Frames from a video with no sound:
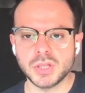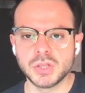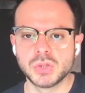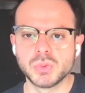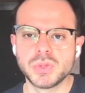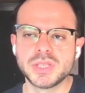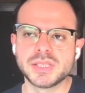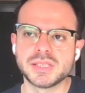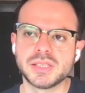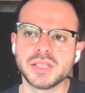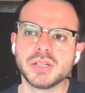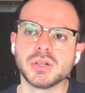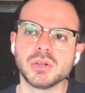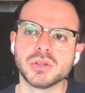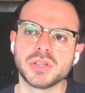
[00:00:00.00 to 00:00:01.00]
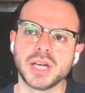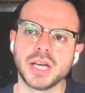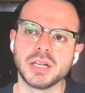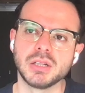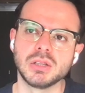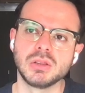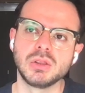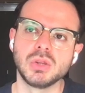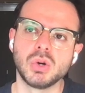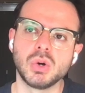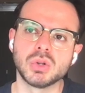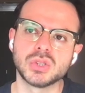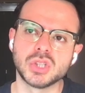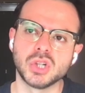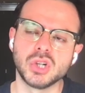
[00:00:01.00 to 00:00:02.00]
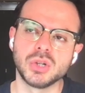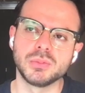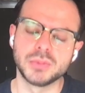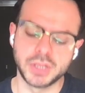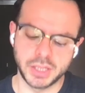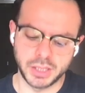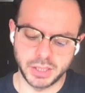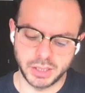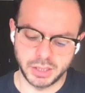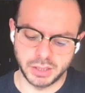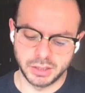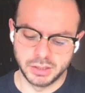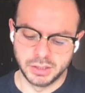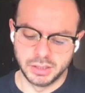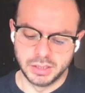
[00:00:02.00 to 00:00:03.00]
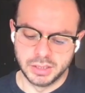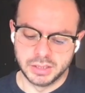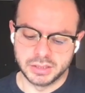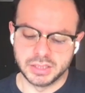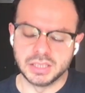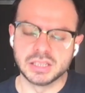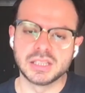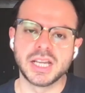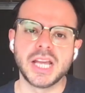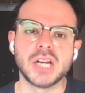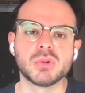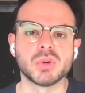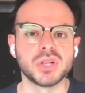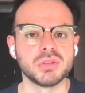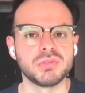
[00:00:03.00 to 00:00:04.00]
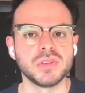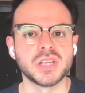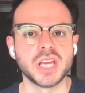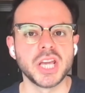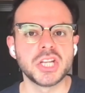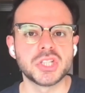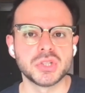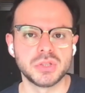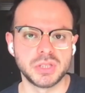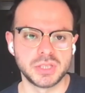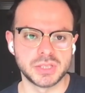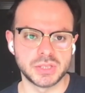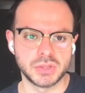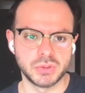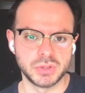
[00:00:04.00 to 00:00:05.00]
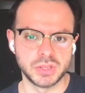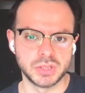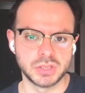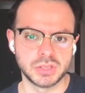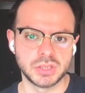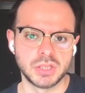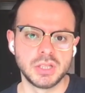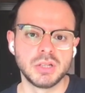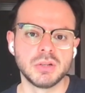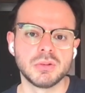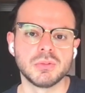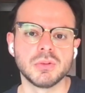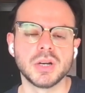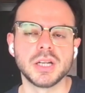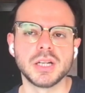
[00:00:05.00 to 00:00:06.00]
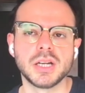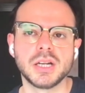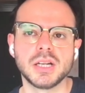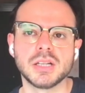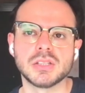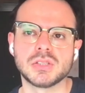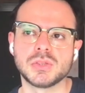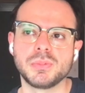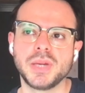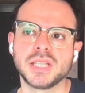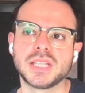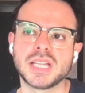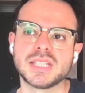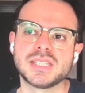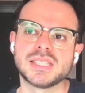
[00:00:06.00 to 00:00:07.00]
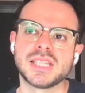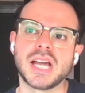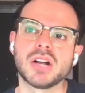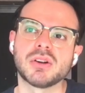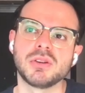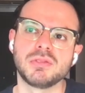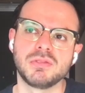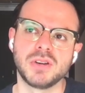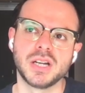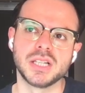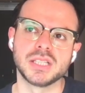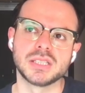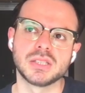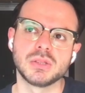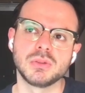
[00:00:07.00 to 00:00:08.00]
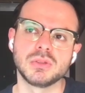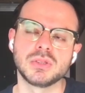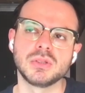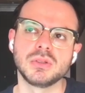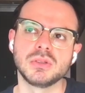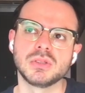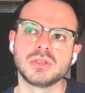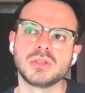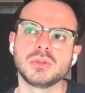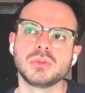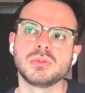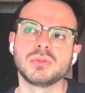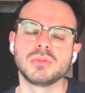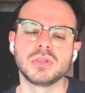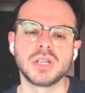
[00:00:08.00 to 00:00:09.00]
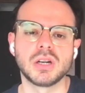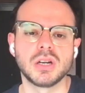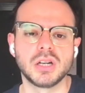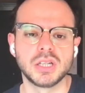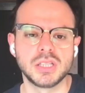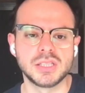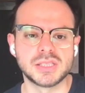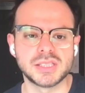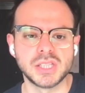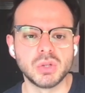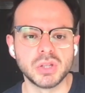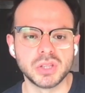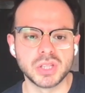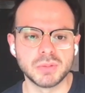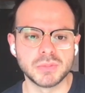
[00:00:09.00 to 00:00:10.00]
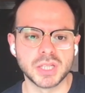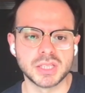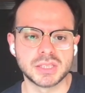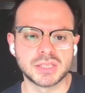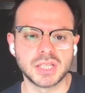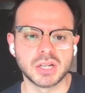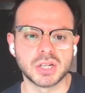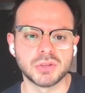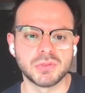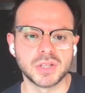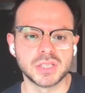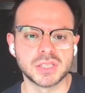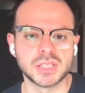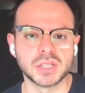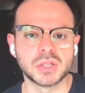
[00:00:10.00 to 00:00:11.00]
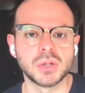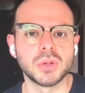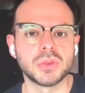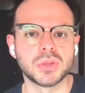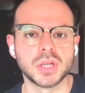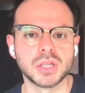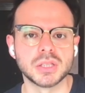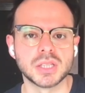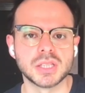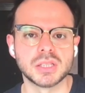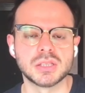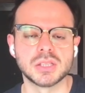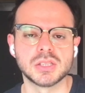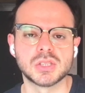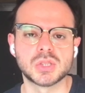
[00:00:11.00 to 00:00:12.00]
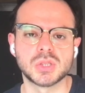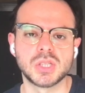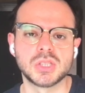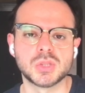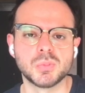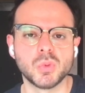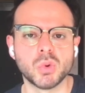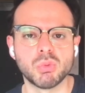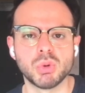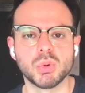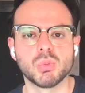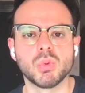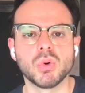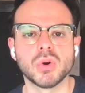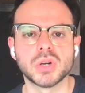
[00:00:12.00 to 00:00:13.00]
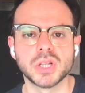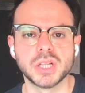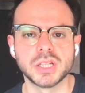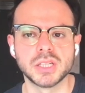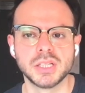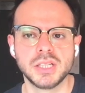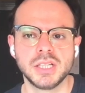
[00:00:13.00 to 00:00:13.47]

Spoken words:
instill that long term, that delayed gratification in students, right? To make that sacrifice, to instill in them that sacrifice is a good thing, that it's more rewarding